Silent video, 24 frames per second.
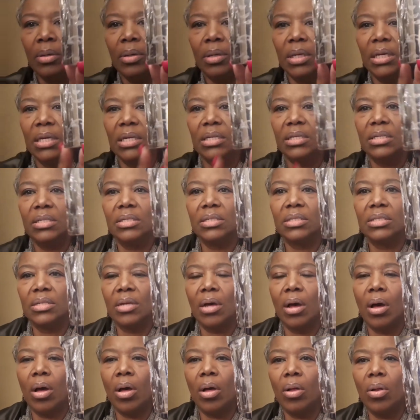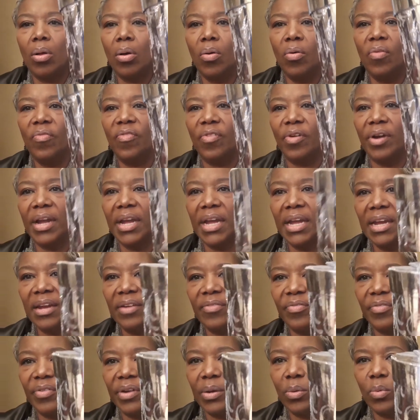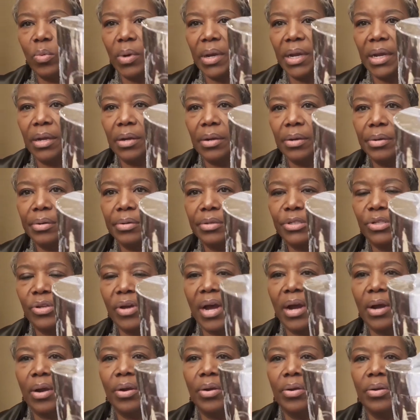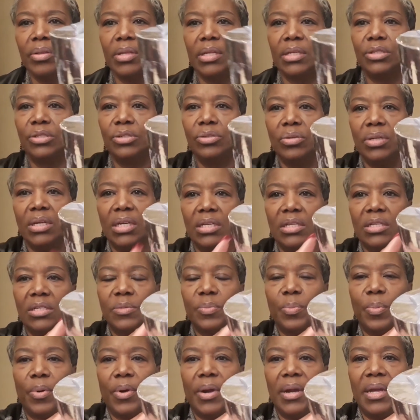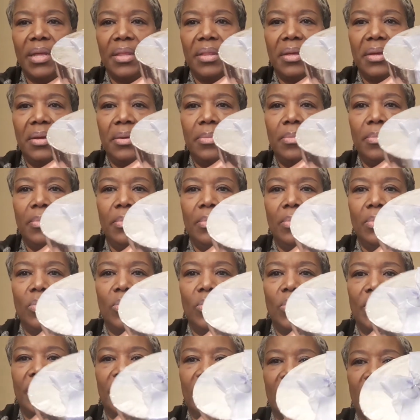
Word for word: is all over everywhere. So I heard that you could spray them with a